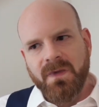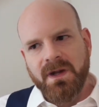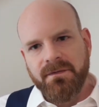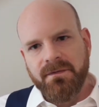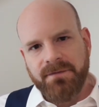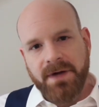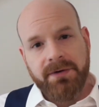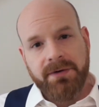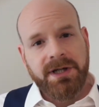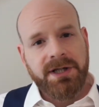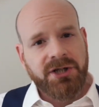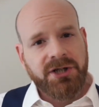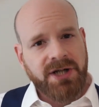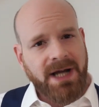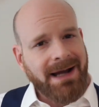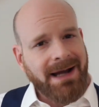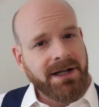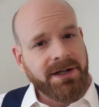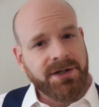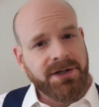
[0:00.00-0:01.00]
very
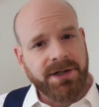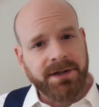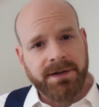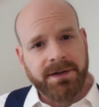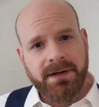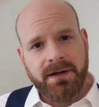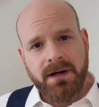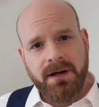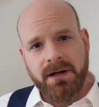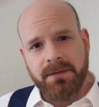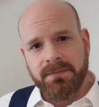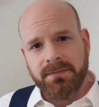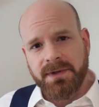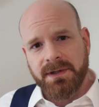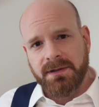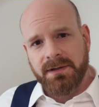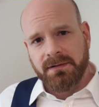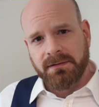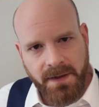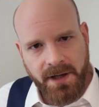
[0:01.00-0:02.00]
challenging
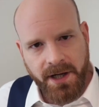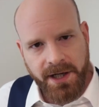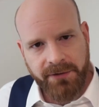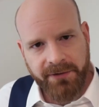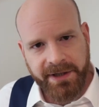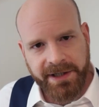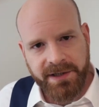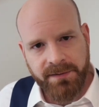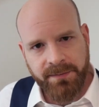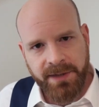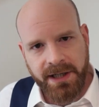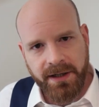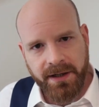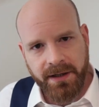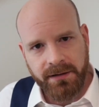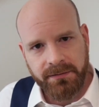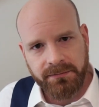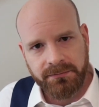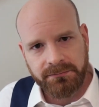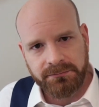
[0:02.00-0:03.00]
times. Are you ready to meet
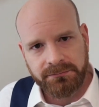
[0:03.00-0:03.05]
her?